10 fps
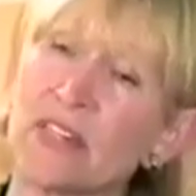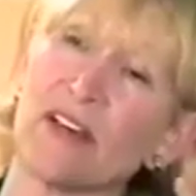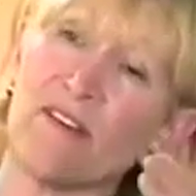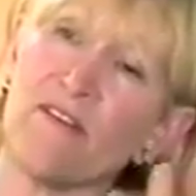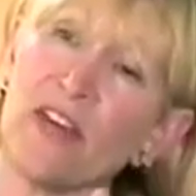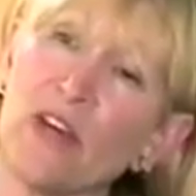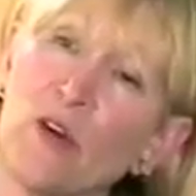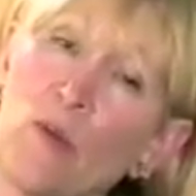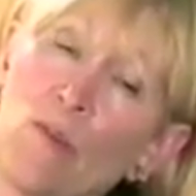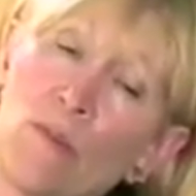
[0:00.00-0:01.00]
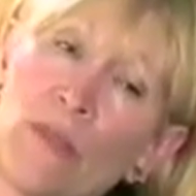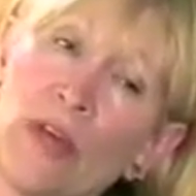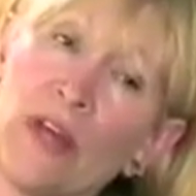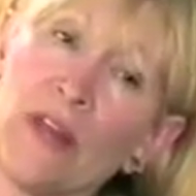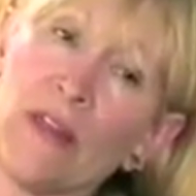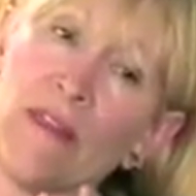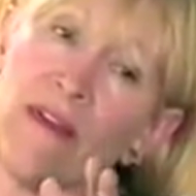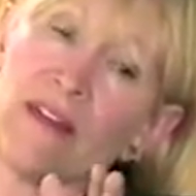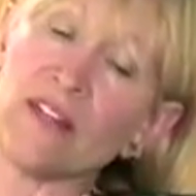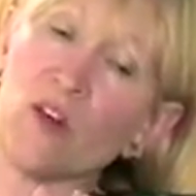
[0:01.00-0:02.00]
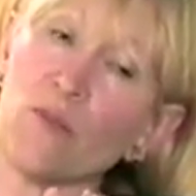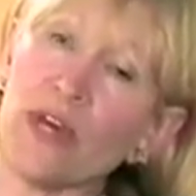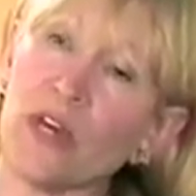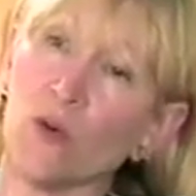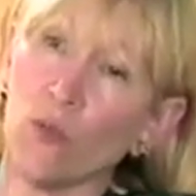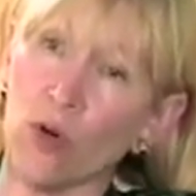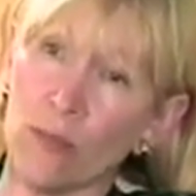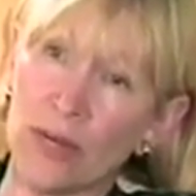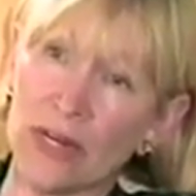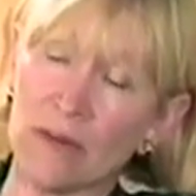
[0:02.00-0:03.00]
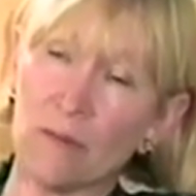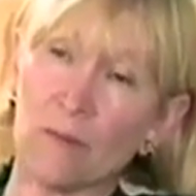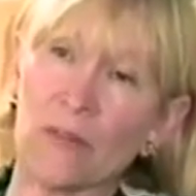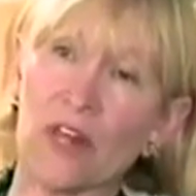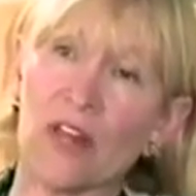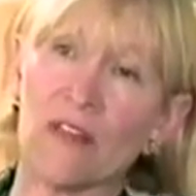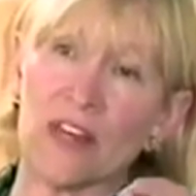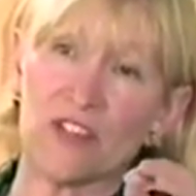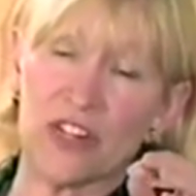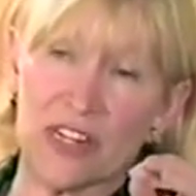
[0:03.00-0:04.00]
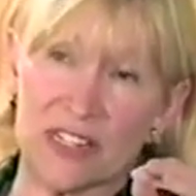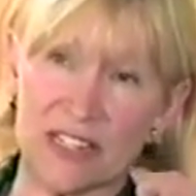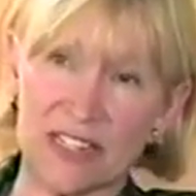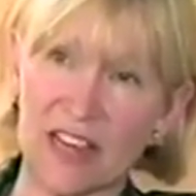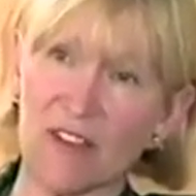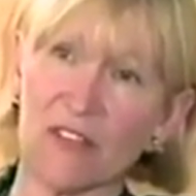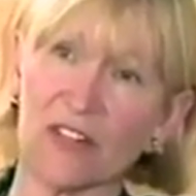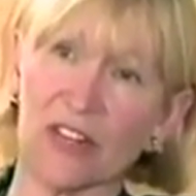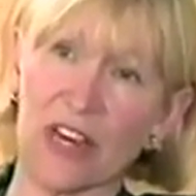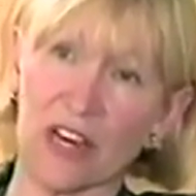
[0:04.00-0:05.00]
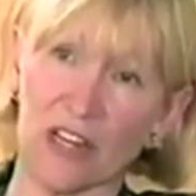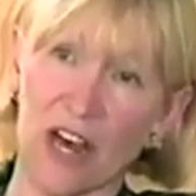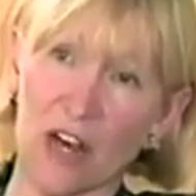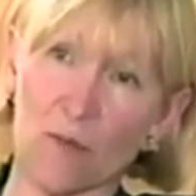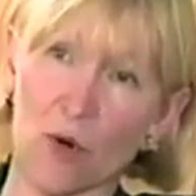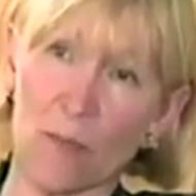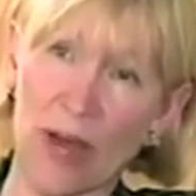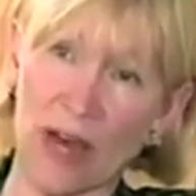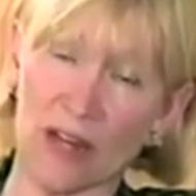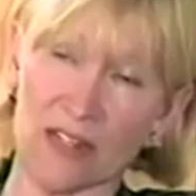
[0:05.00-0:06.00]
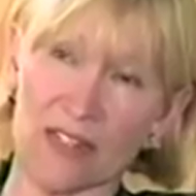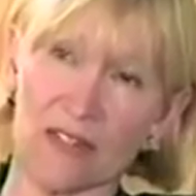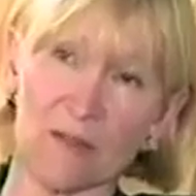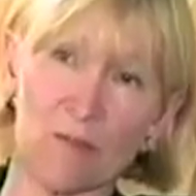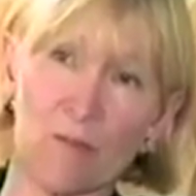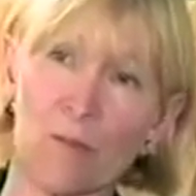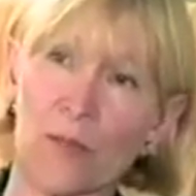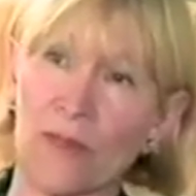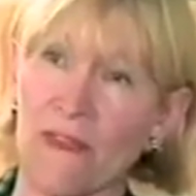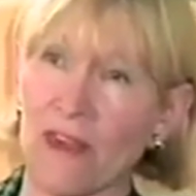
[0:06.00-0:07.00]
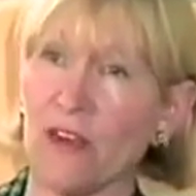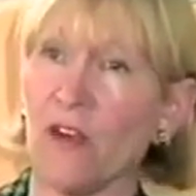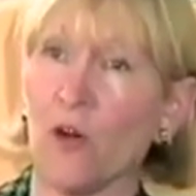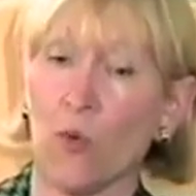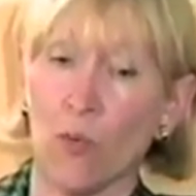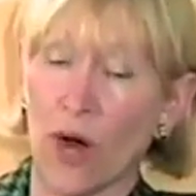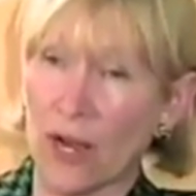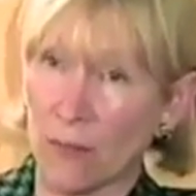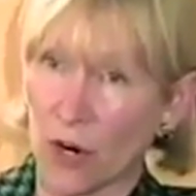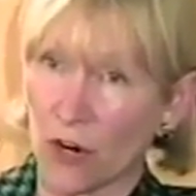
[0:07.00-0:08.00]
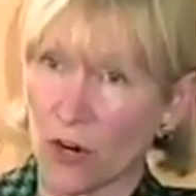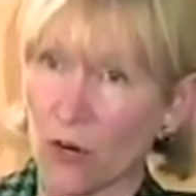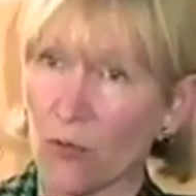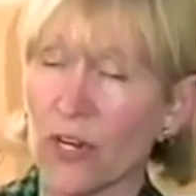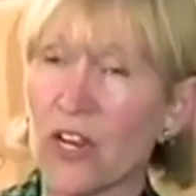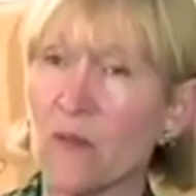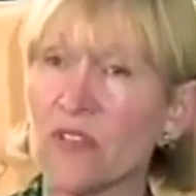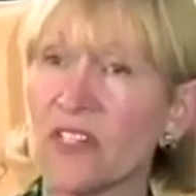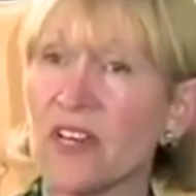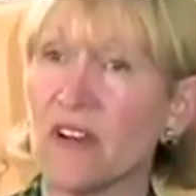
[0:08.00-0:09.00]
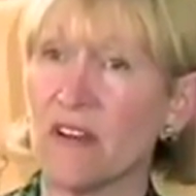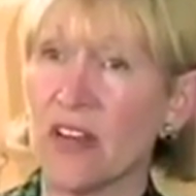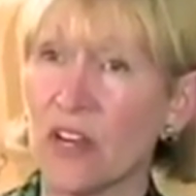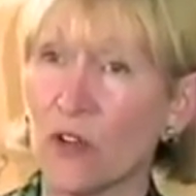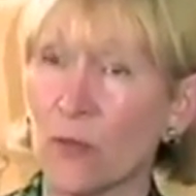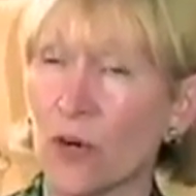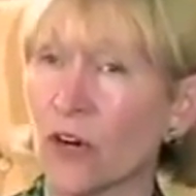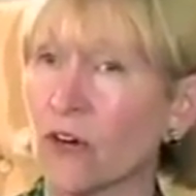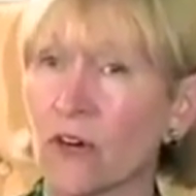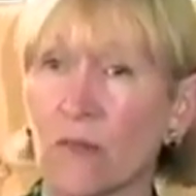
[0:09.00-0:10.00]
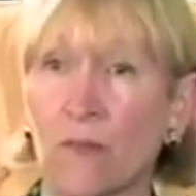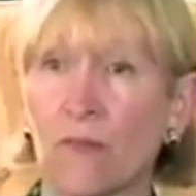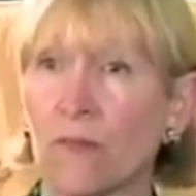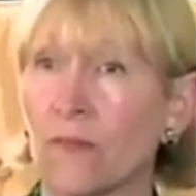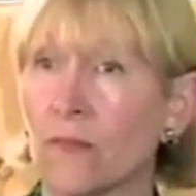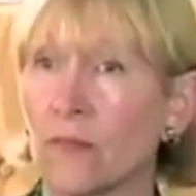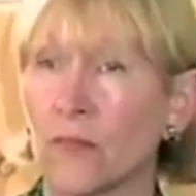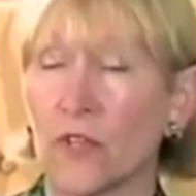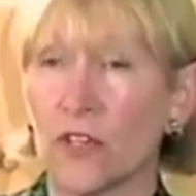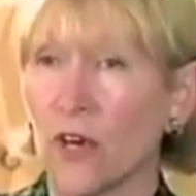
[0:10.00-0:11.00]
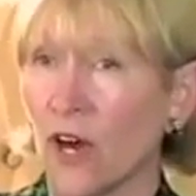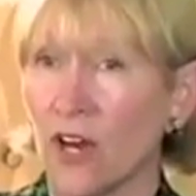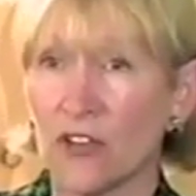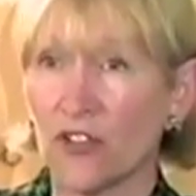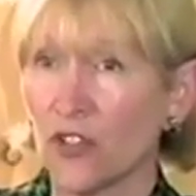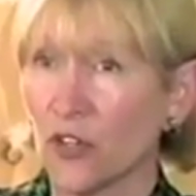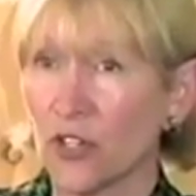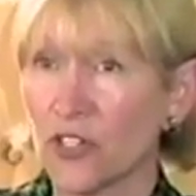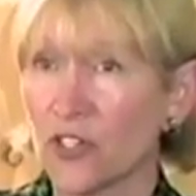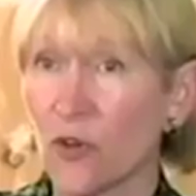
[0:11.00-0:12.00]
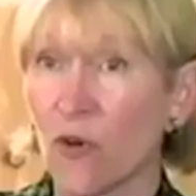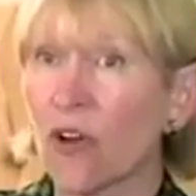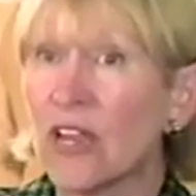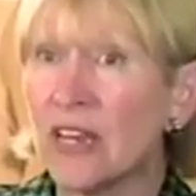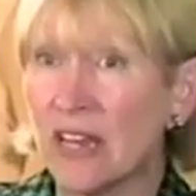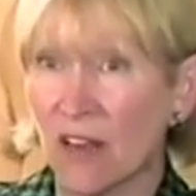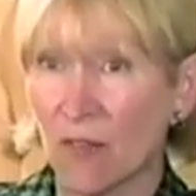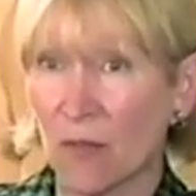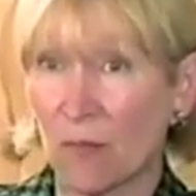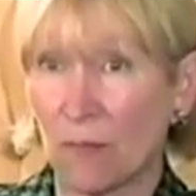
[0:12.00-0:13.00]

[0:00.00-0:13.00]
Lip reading: I feel as though, being a woman, that she is definitely a lot more balanced than Weinberger when he was there, Eagleberger, Schultz, or any of them.